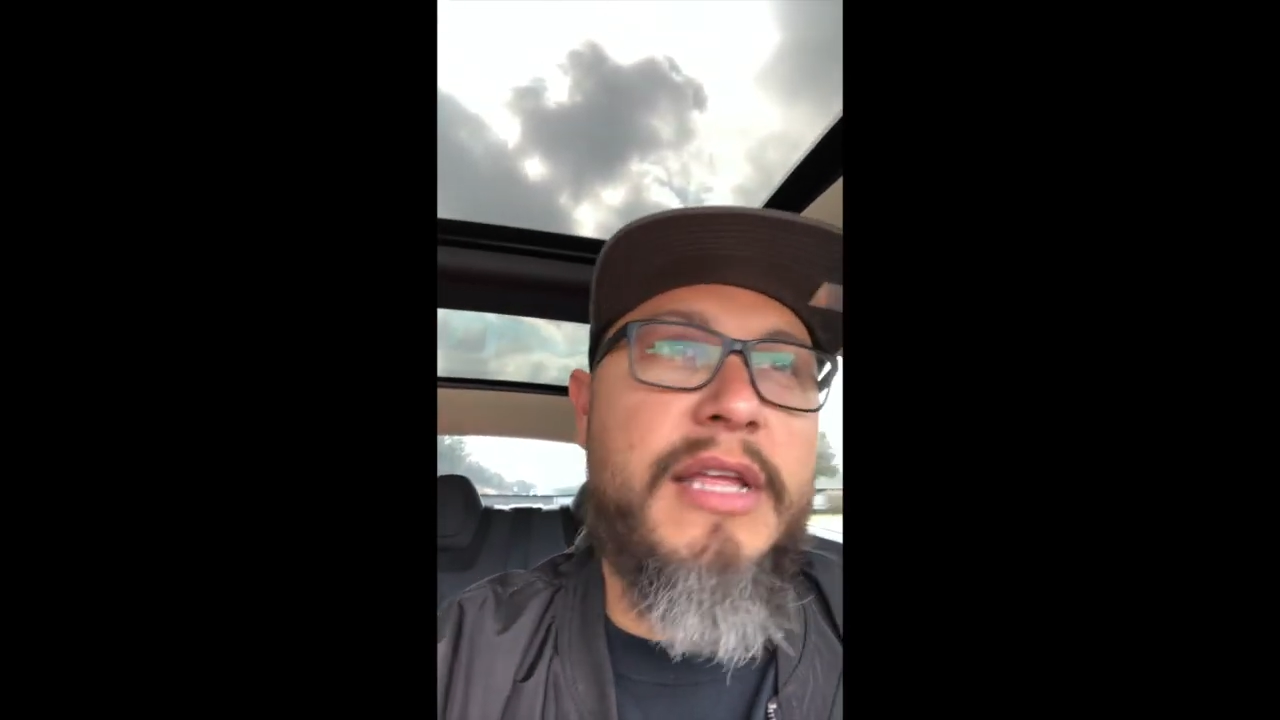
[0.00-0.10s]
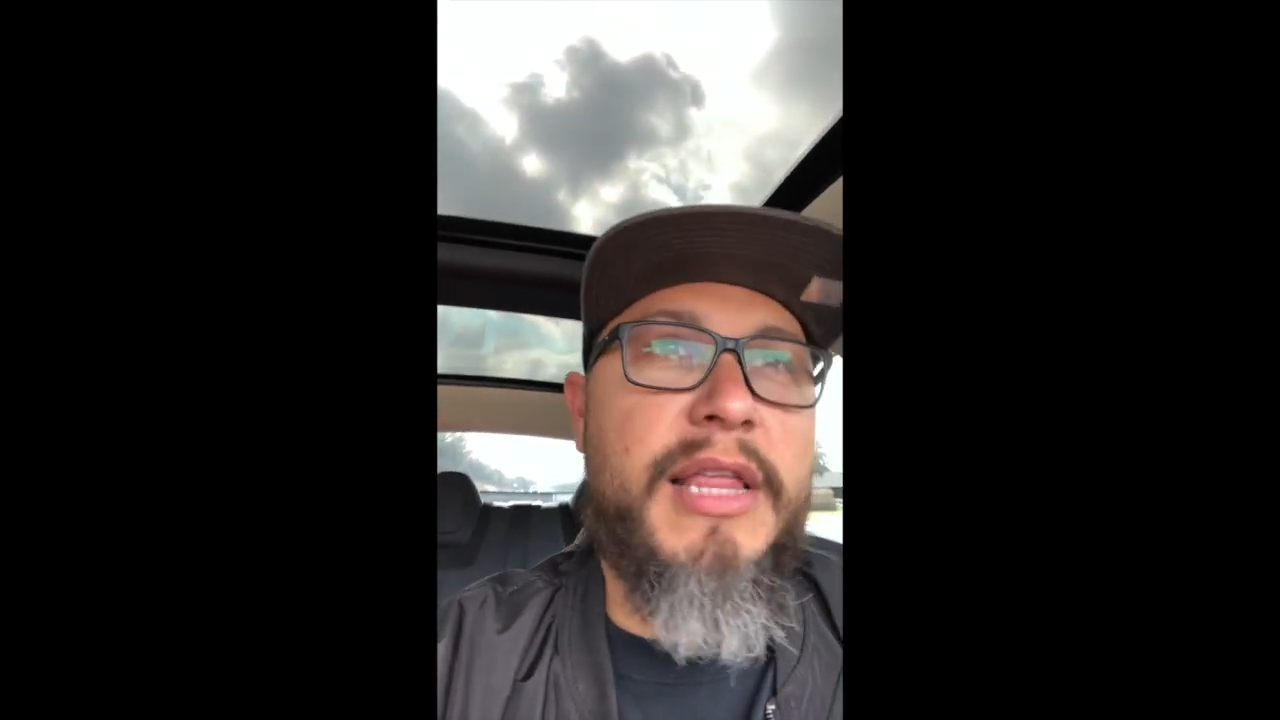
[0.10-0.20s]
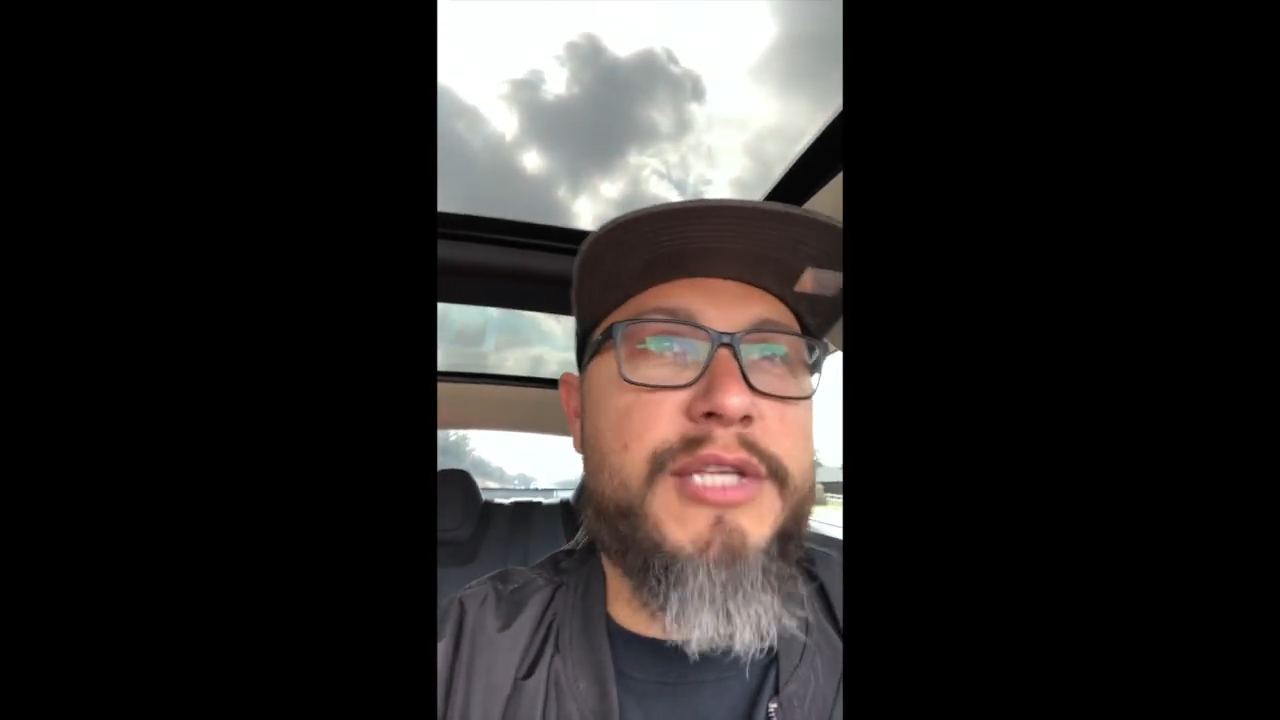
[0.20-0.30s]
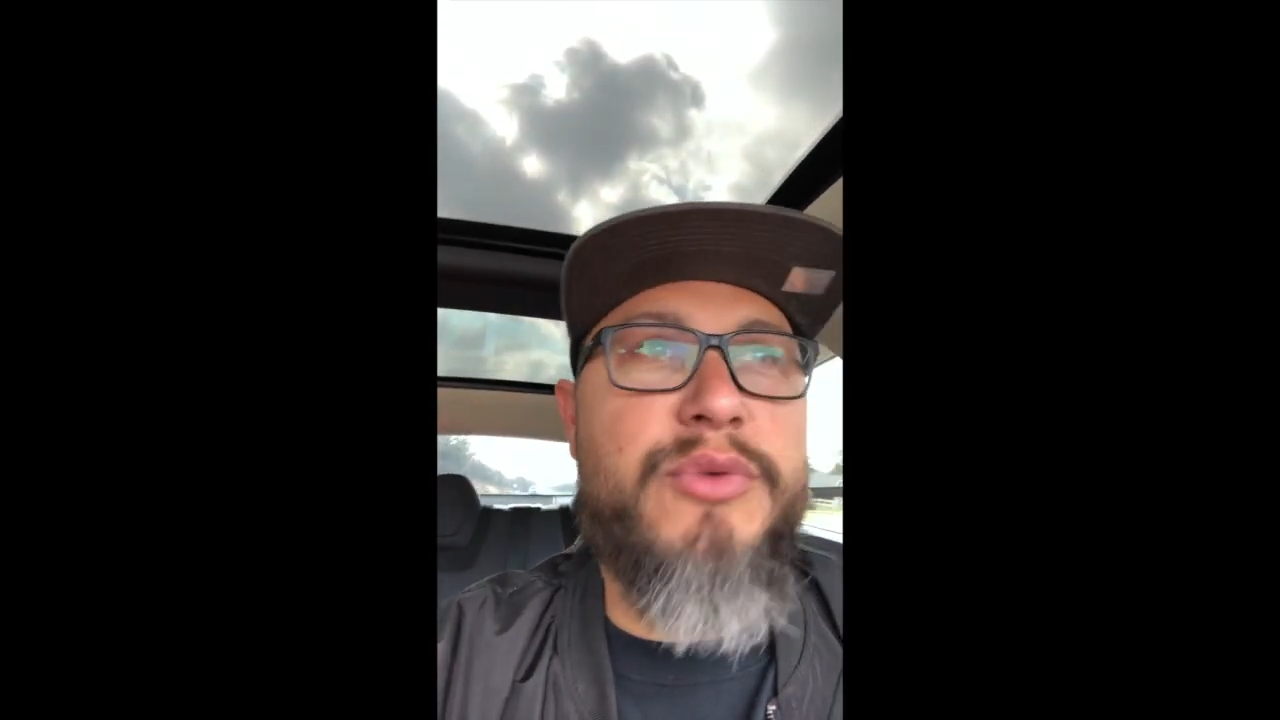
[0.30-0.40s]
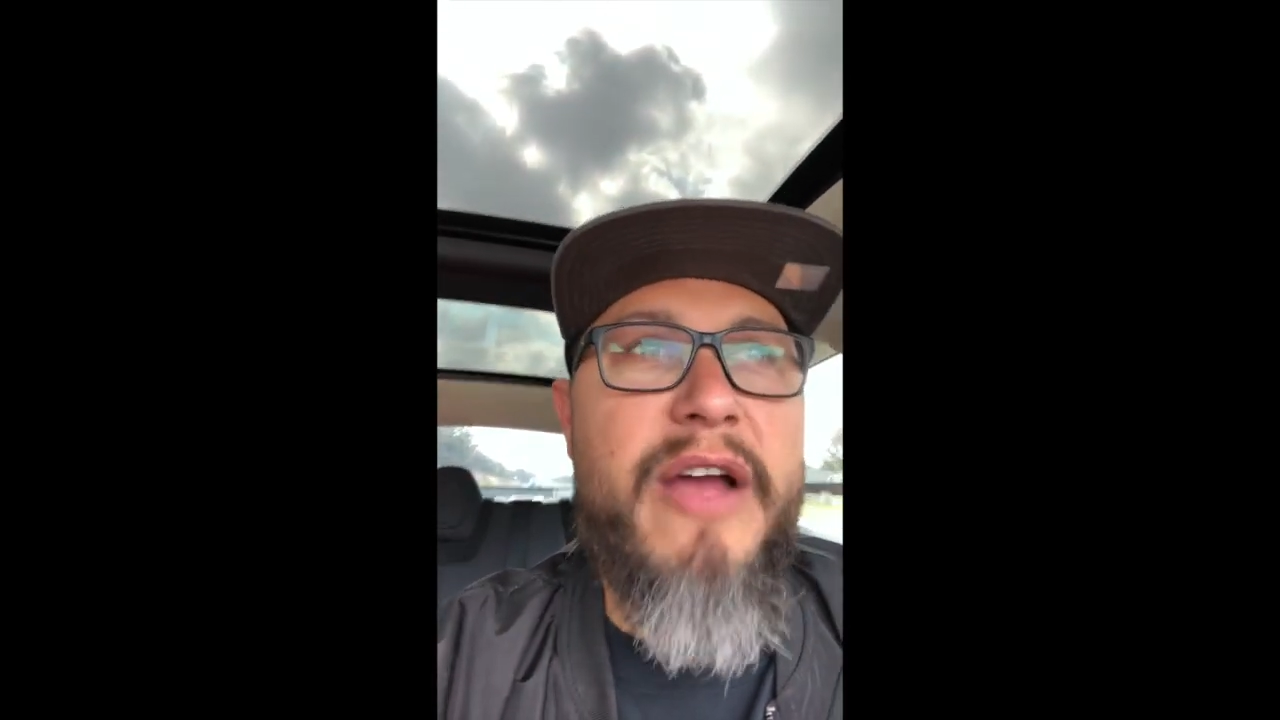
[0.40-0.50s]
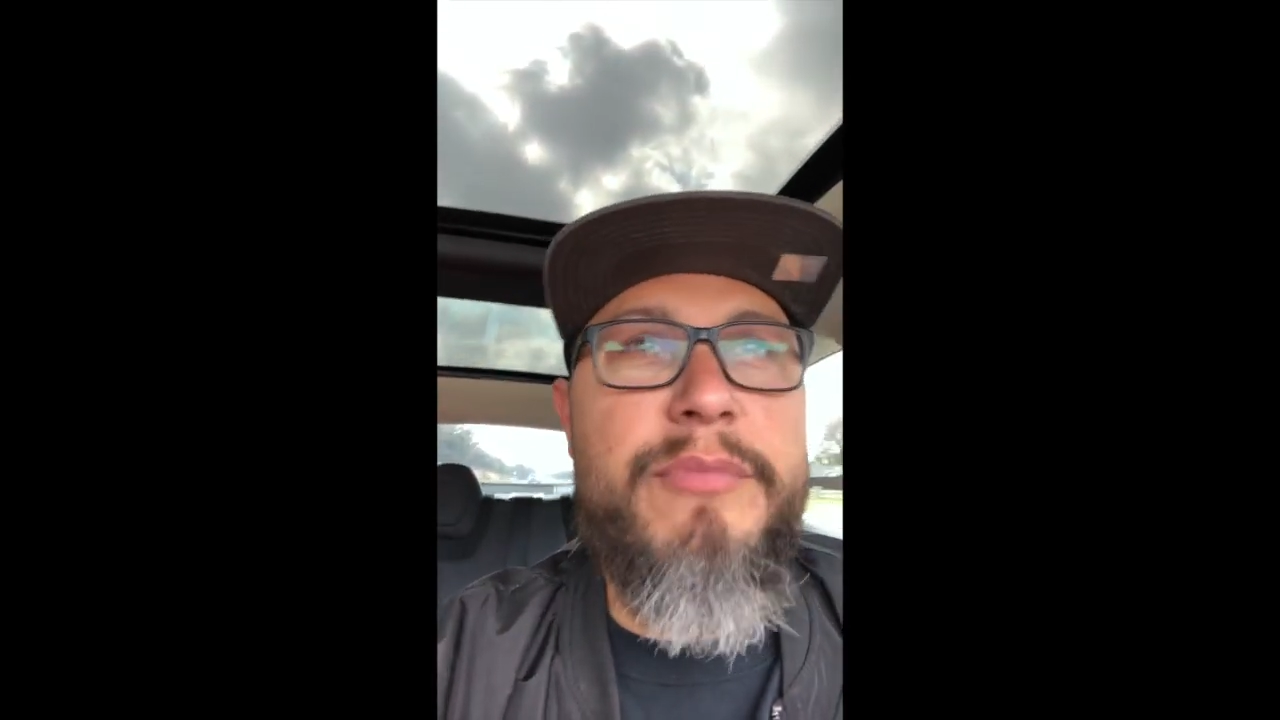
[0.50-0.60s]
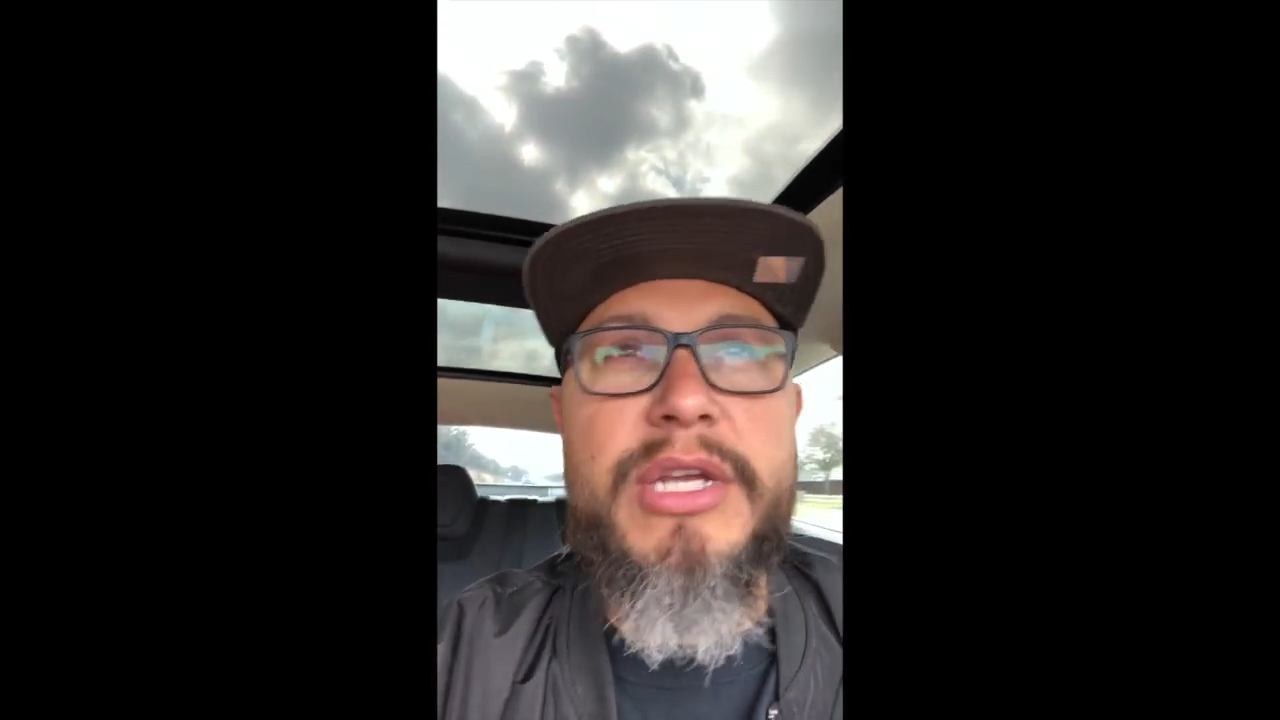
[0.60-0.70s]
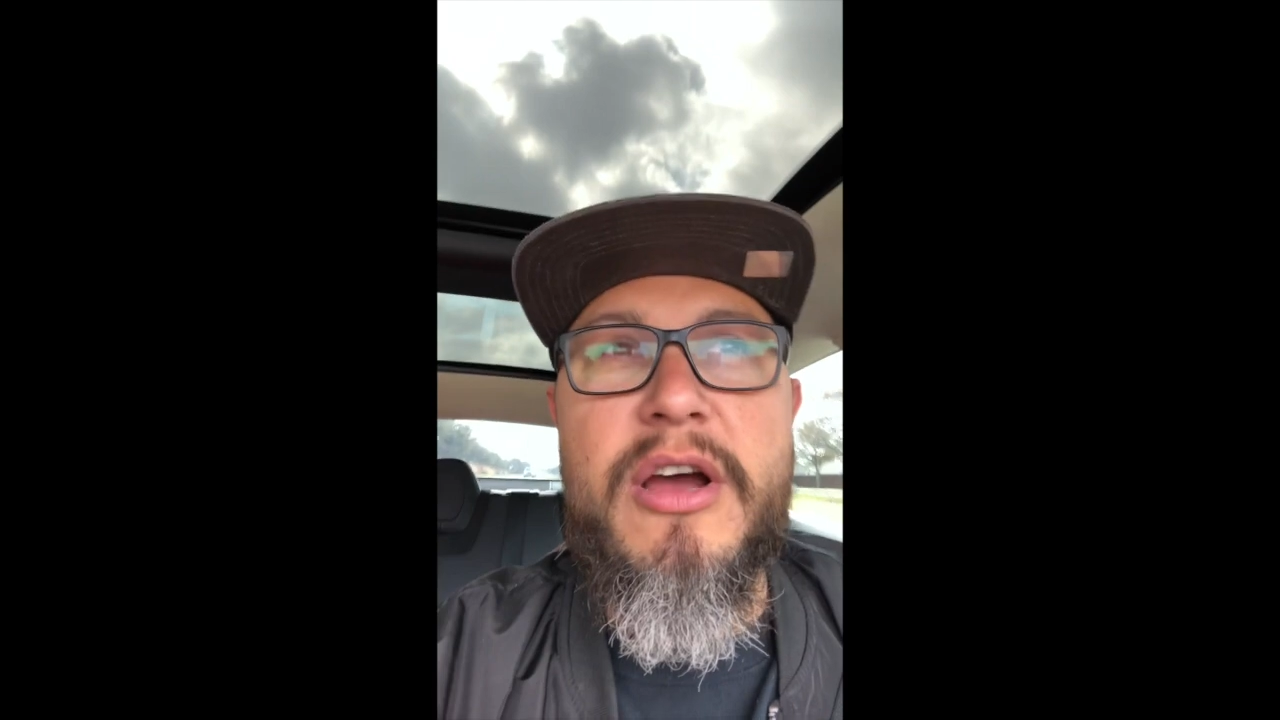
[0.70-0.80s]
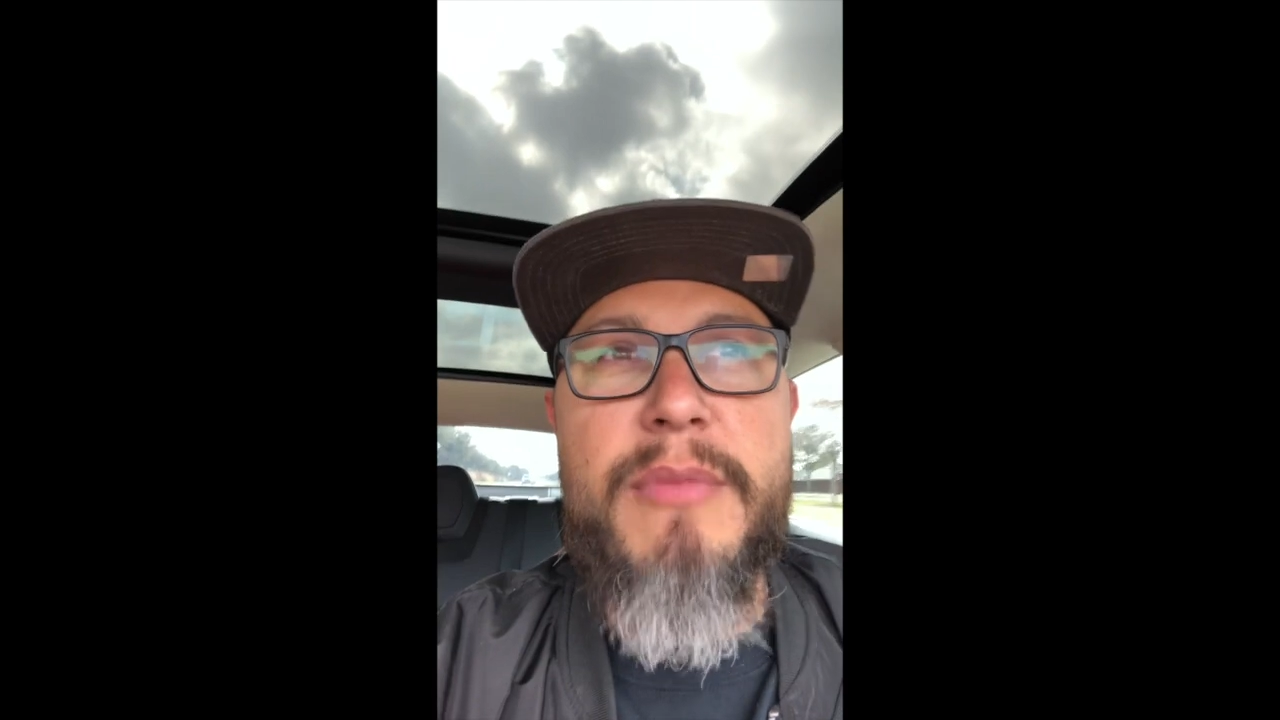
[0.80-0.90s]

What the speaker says: that's where I've been